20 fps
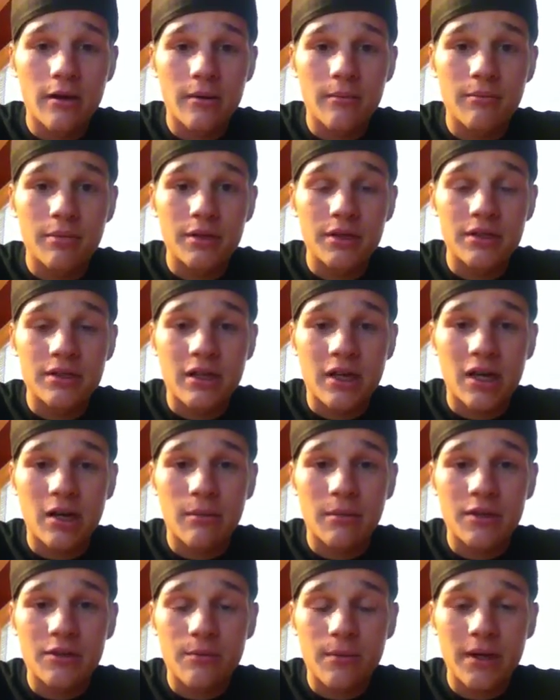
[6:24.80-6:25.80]
Please
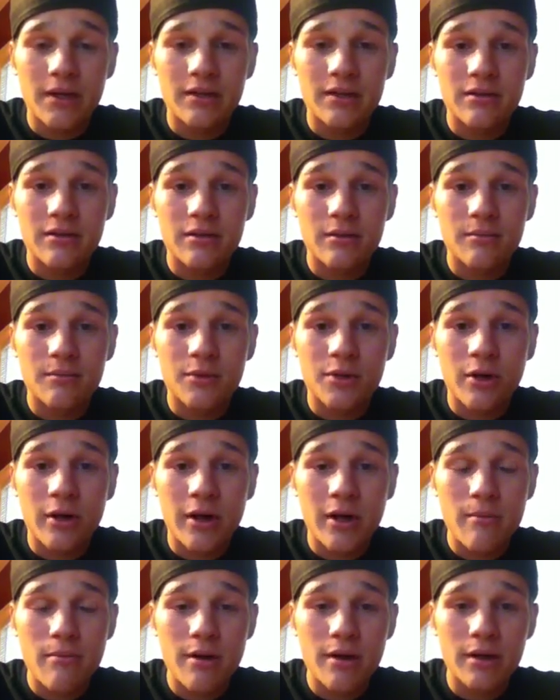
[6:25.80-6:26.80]
comment, rate, and
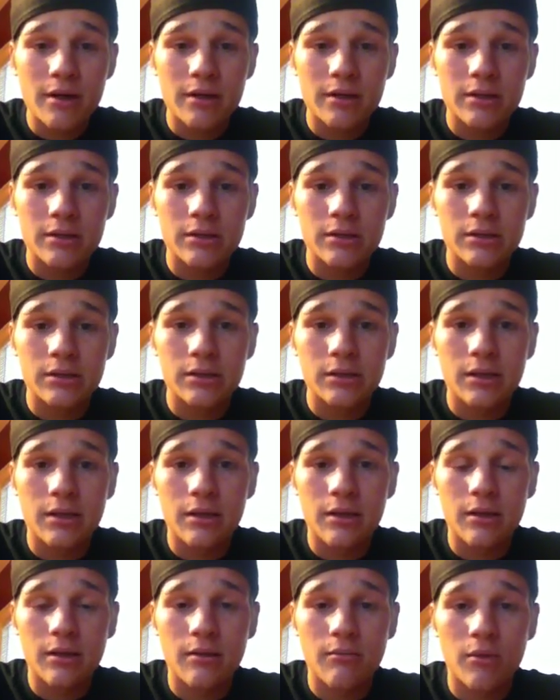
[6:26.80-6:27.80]
subscribe.
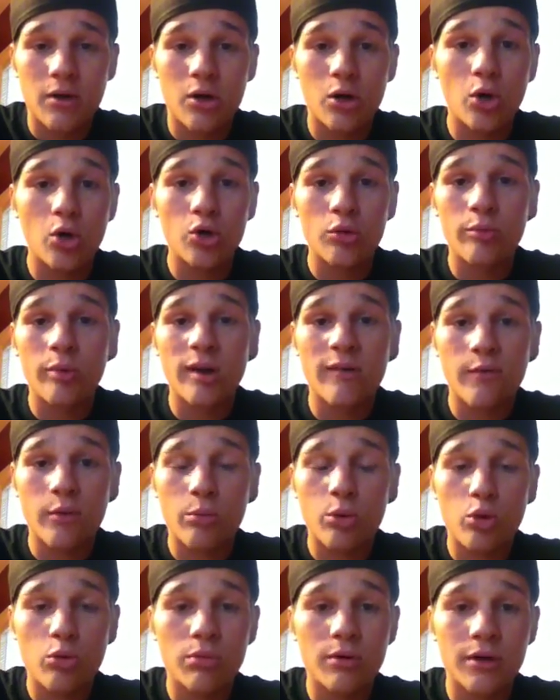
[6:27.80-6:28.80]
All are
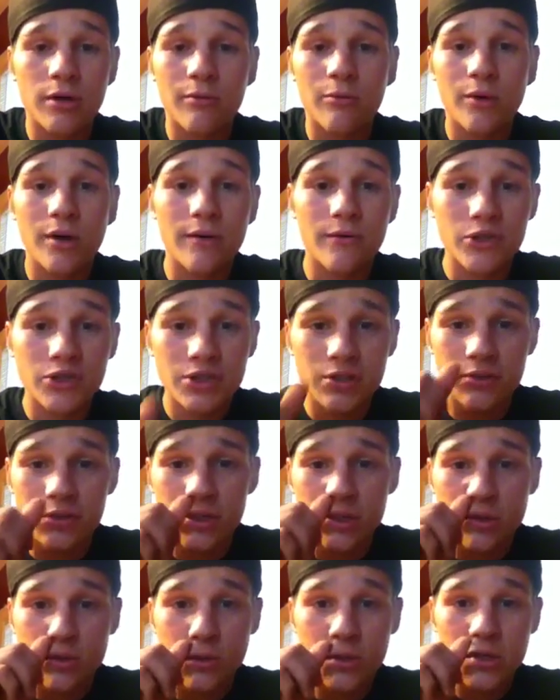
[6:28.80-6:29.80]
preferable, but whatever suits
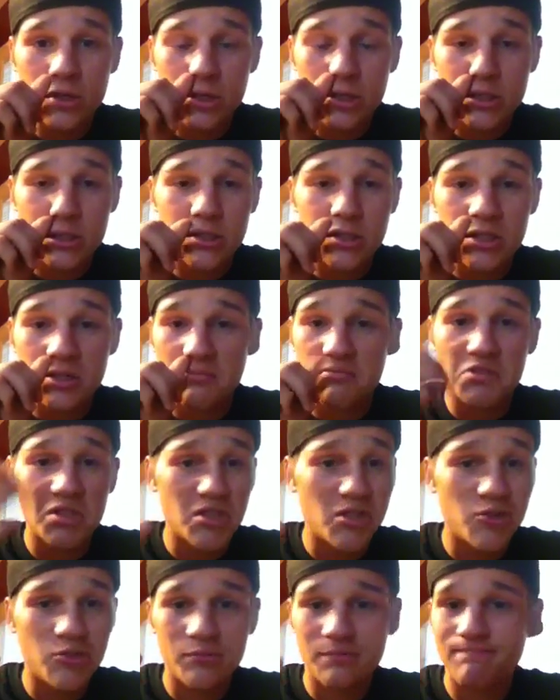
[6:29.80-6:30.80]
you works. It's up to
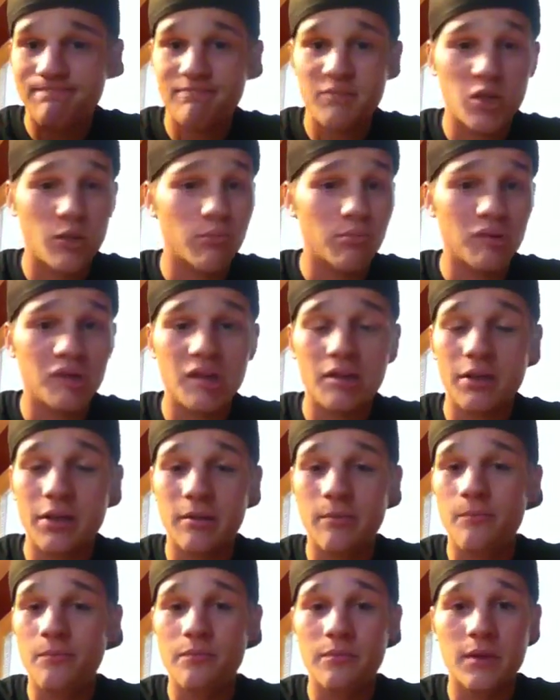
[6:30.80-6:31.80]
you completely.
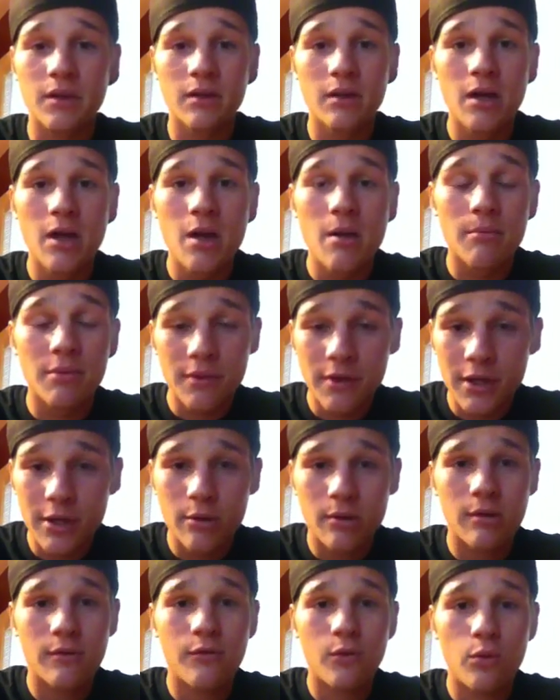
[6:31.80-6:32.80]
But thank you
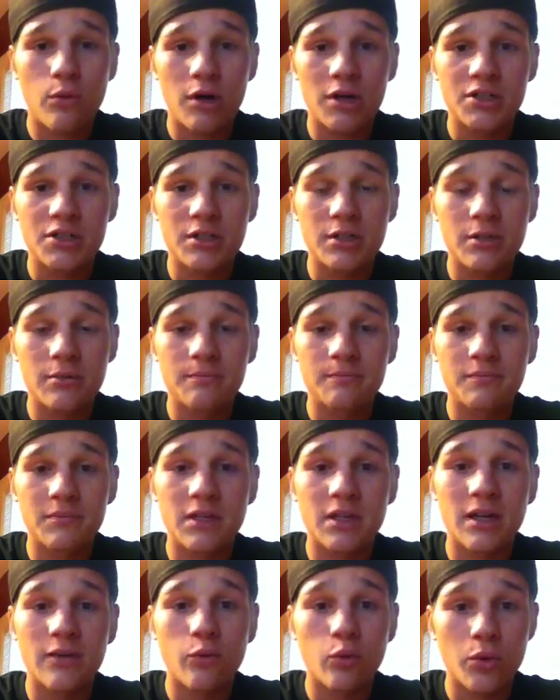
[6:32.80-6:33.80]
all for watching, and
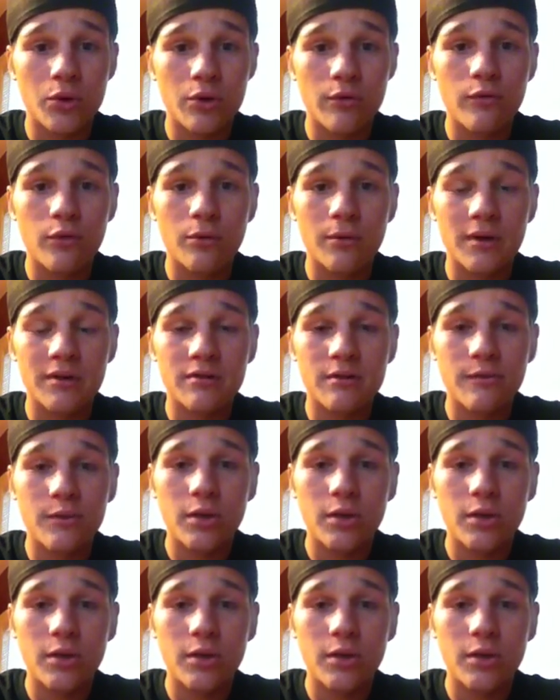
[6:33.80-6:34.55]
have a wonderful rest of your